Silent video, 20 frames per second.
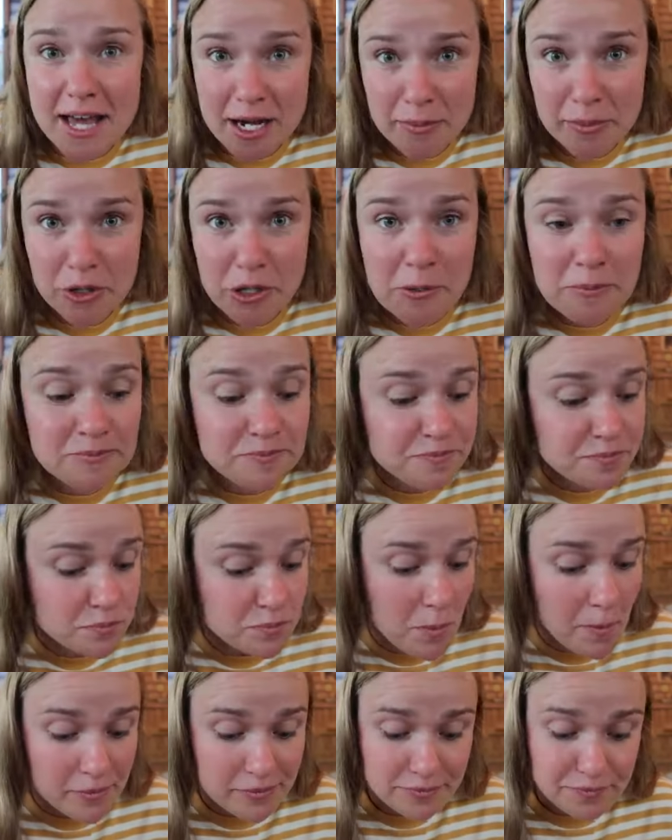edible.
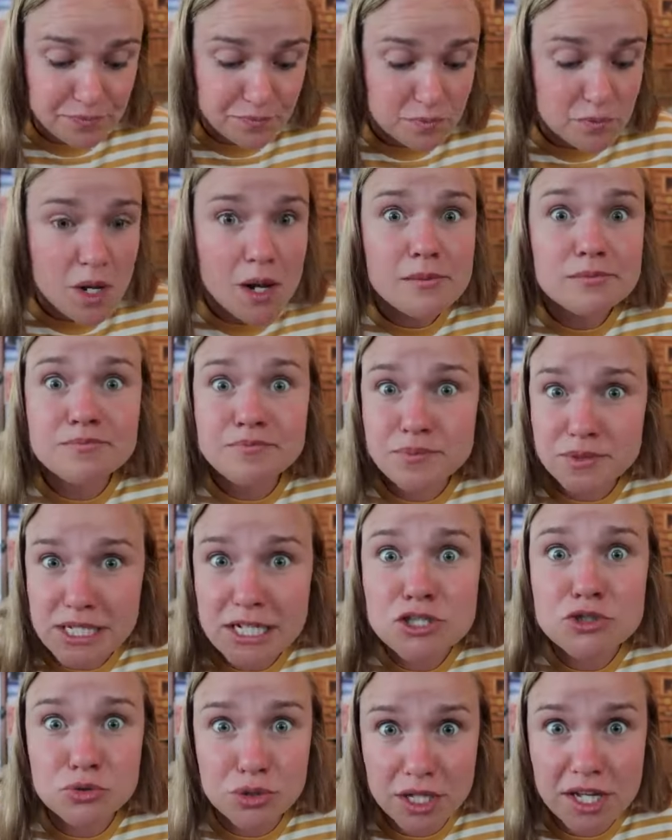
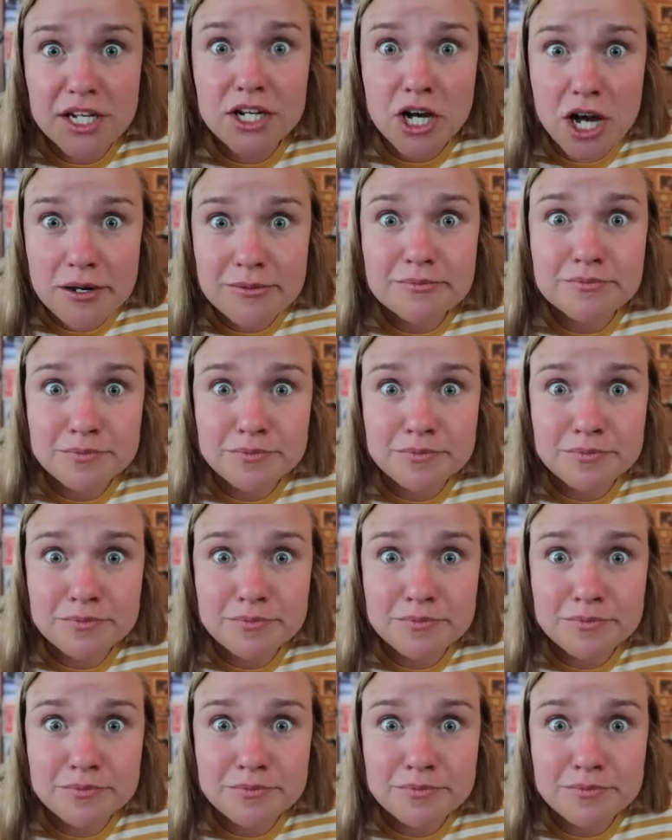It's really good.